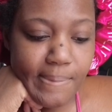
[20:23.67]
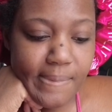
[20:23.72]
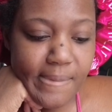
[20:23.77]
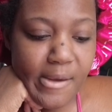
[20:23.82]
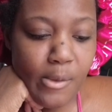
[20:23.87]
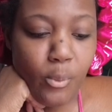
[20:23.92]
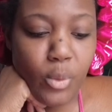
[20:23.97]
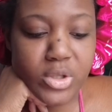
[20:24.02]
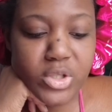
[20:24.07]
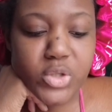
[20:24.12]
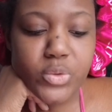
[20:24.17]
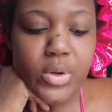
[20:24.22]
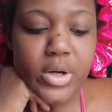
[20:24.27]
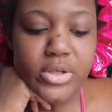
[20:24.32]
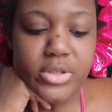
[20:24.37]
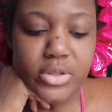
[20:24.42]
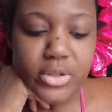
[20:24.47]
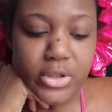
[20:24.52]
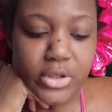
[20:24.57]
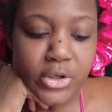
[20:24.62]
And once you are
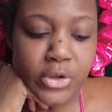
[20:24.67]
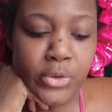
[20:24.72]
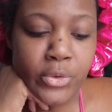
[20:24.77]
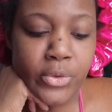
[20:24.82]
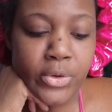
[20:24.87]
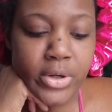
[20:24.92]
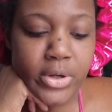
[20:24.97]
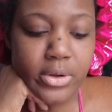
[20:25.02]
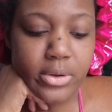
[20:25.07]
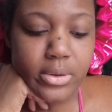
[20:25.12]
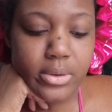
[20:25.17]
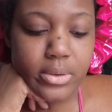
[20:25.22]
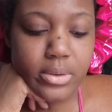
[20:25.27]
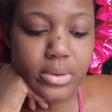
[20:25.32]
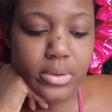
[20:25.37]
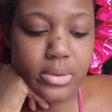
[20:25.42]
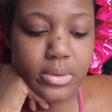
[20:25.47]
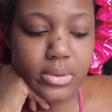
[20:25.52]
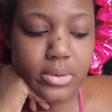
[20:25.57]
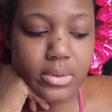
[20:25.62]
secure
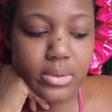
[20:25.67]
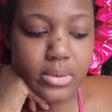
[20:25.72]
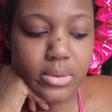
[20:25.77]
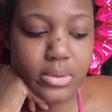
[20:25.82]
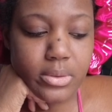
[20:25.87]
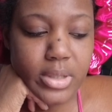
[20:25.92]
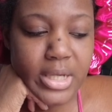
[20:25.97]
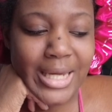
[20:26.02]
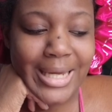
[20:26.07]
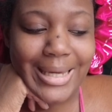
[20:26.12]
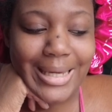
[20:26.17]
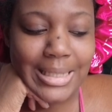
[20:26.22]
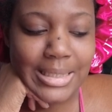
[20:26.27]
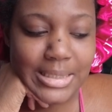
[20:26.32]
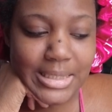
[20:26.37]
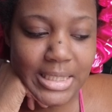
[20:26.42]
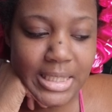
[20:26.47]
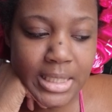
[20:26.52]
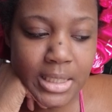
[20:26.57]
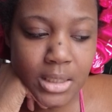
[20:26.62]
and
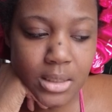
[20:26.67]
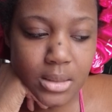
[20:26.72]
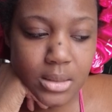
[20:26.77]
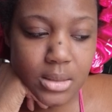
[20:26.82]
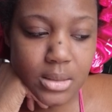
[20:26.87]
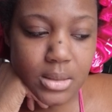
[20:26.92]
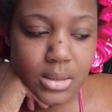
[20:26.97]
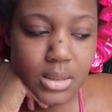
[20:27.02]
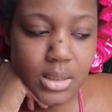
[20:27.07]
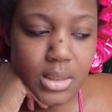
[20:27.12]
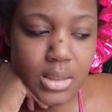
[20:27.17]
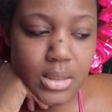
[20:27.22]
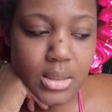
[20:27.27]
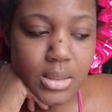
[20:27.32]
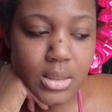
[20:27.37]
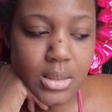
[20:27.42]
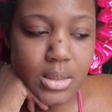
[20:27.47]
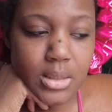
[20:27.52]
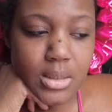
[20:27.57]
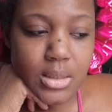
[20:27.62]
content,
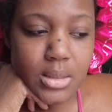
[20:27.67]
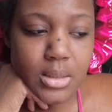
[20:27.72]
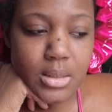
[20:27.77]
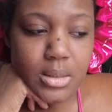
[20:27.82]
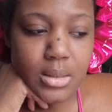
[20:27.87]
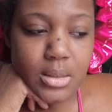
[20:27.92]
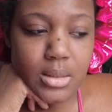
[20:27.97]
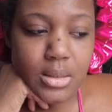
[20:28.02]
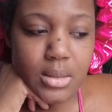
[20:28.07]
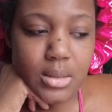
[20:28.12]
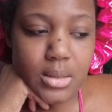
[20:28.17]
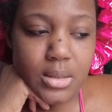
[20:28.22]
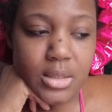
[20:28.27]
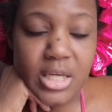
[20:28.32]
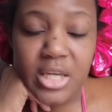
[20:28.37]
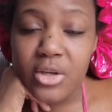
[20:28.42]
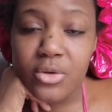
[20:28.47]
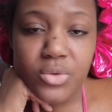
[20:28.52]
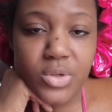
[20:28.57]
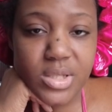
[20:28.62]

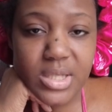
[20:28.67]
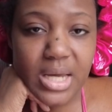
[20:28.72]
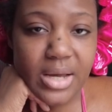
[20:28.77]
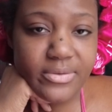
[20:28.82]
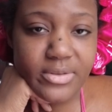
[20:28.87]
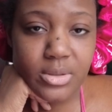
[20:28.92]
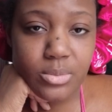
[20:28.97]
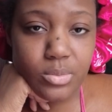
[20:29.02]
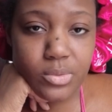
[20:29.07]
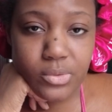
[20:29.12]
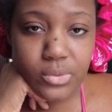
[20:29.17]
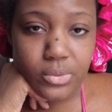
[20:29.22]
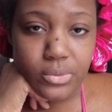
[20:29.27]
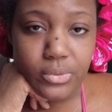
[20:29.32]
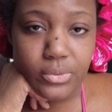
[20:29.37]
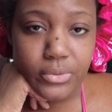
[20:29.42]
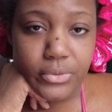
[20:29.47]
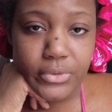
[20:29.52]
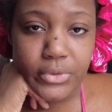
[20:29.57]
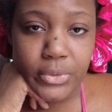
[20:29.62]
then you just have to
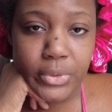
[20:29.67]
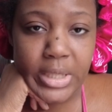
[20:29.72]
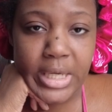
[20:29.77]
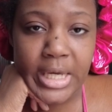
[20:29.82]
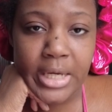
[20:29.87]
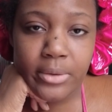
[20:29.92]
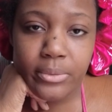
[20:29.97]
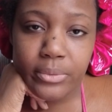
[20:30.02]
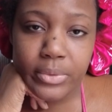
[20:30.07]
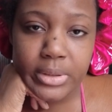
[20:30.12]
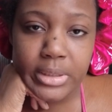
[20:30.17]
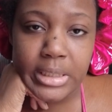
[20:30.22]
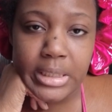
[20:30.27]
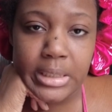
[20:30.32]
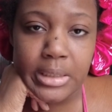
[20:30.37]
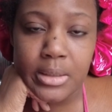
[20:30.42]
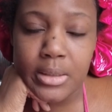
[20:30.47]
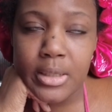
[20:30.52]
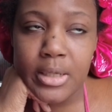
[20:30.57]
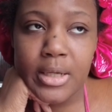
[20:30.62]
move. You can't really